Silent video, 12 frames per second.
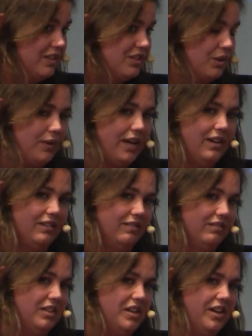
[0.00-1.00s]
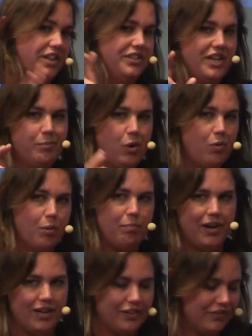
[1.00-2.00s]
so in a demo or
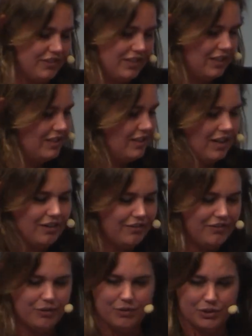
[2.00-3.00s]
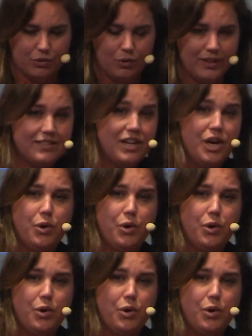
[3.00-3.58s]
pilot facility, however you want to call it,